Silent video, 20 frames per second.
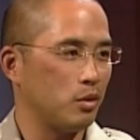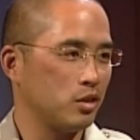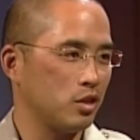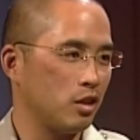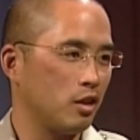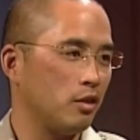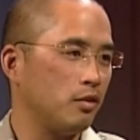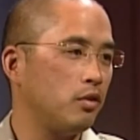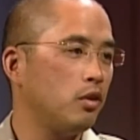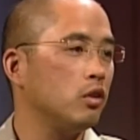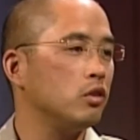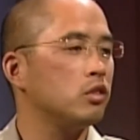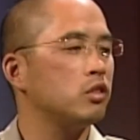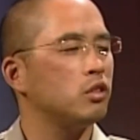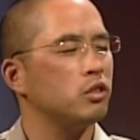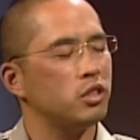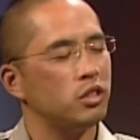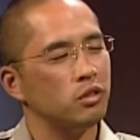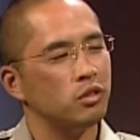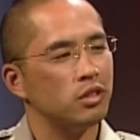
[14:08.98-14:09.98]
was on the phone. So
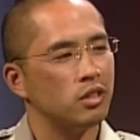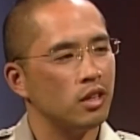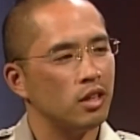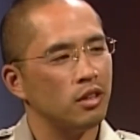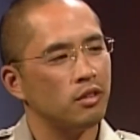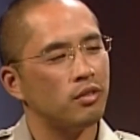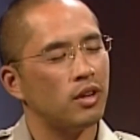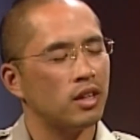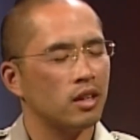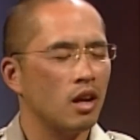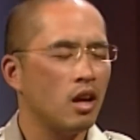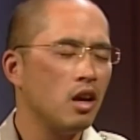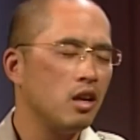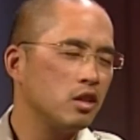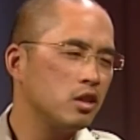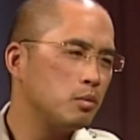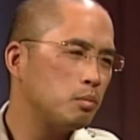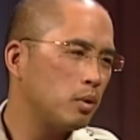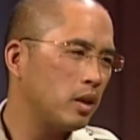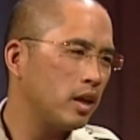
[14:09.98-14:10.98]
she was, in fact,
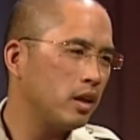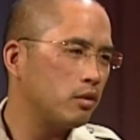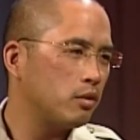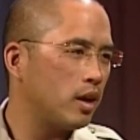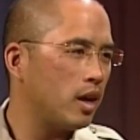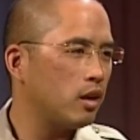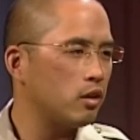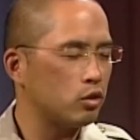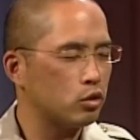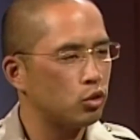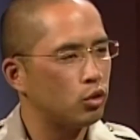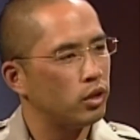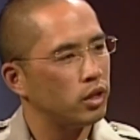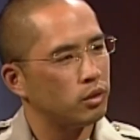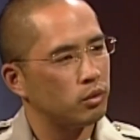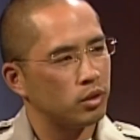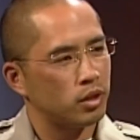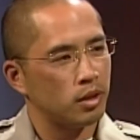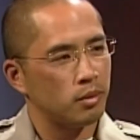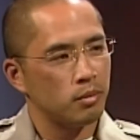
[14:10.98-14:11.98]
just playing around or toying
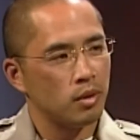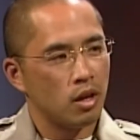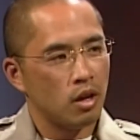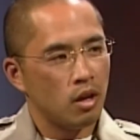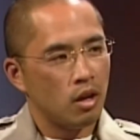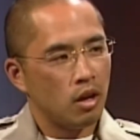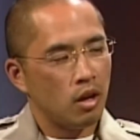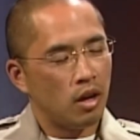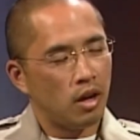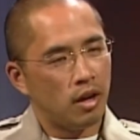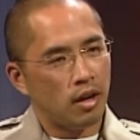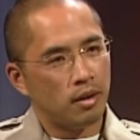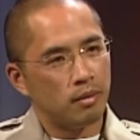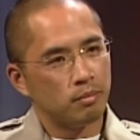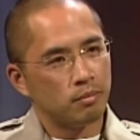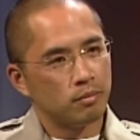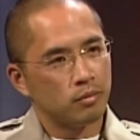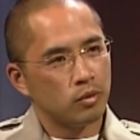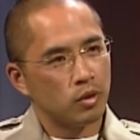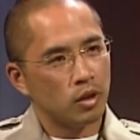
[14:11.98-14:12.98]
with them.
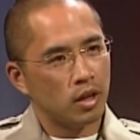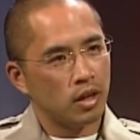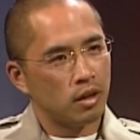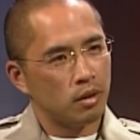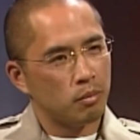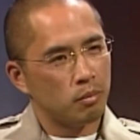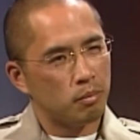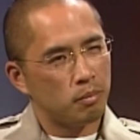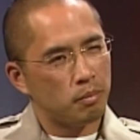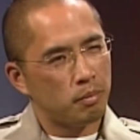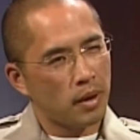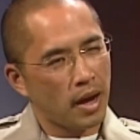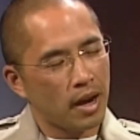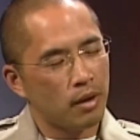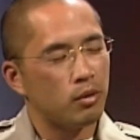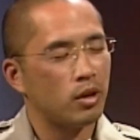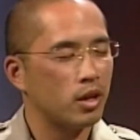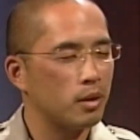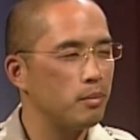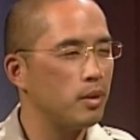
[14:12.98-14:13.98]
Um, and but I
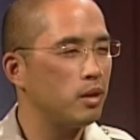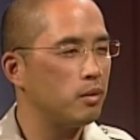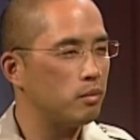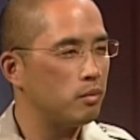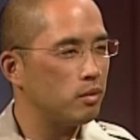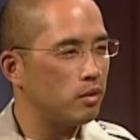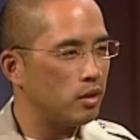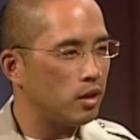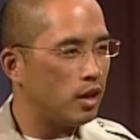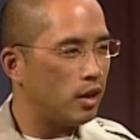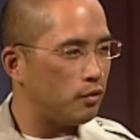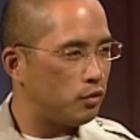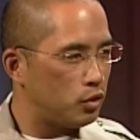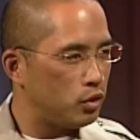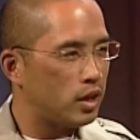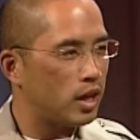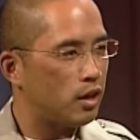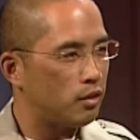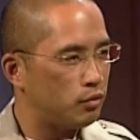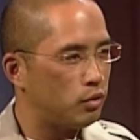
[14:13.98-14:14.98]
recommend if you
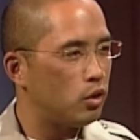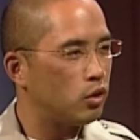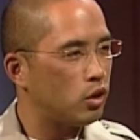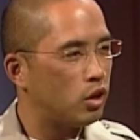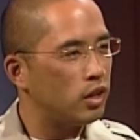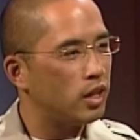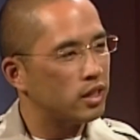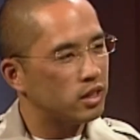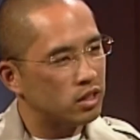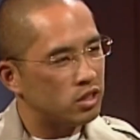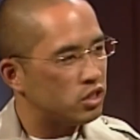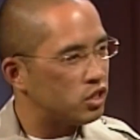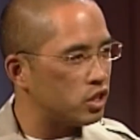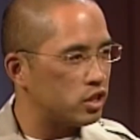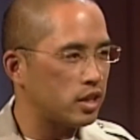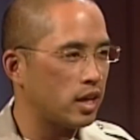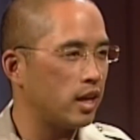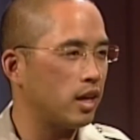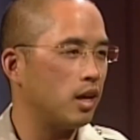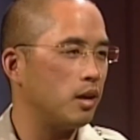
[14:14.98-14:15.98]
get a phone call like this,
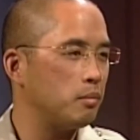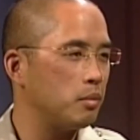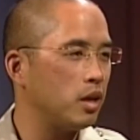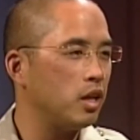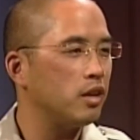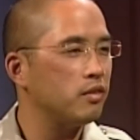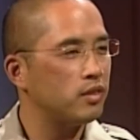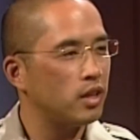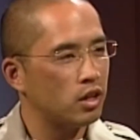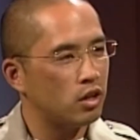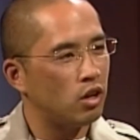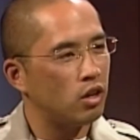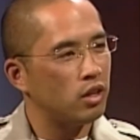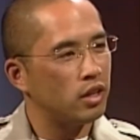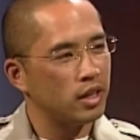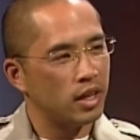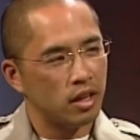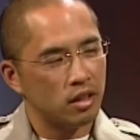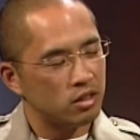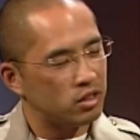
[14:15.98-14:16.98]
just hang up. And if they mm. call
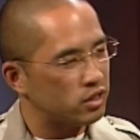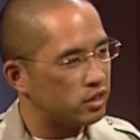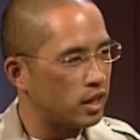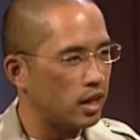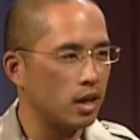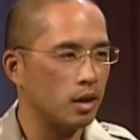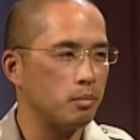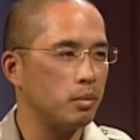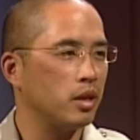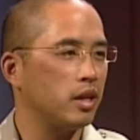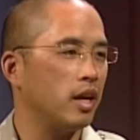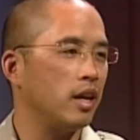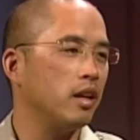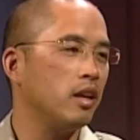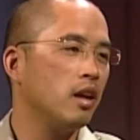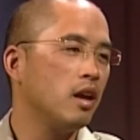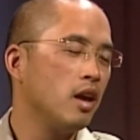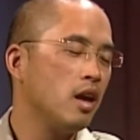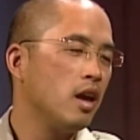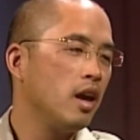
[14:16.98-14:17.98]
again, just right. hang up again.
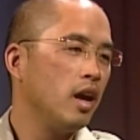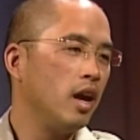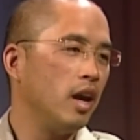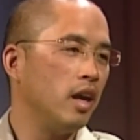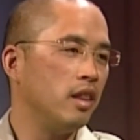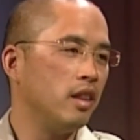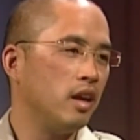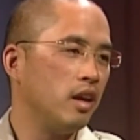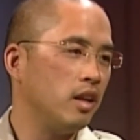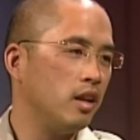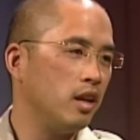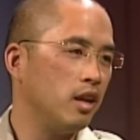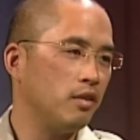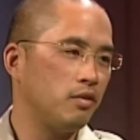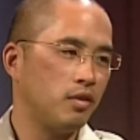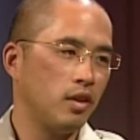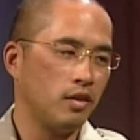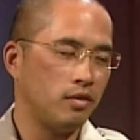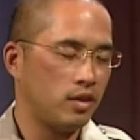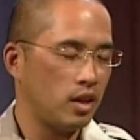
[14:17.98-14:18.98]
And then
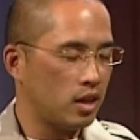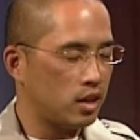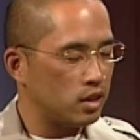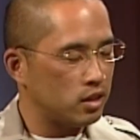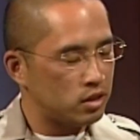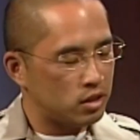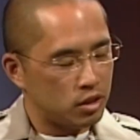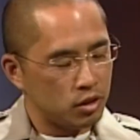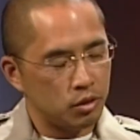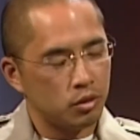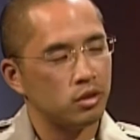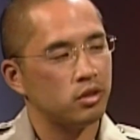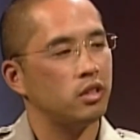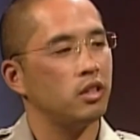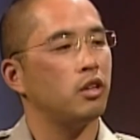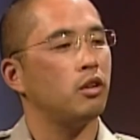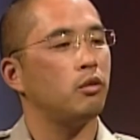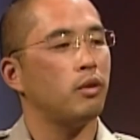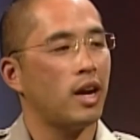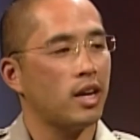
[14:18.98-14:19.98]
if, if they
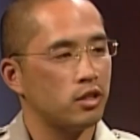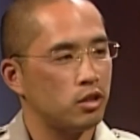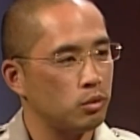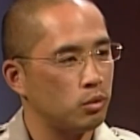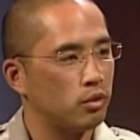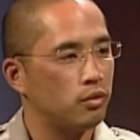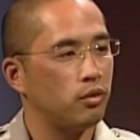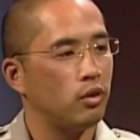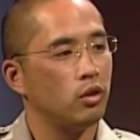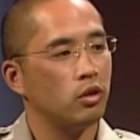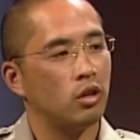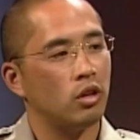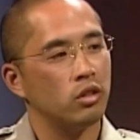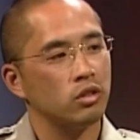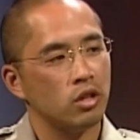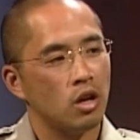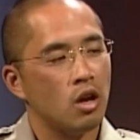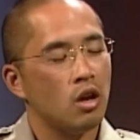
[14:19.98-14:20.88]
continuously harass you with phone calls,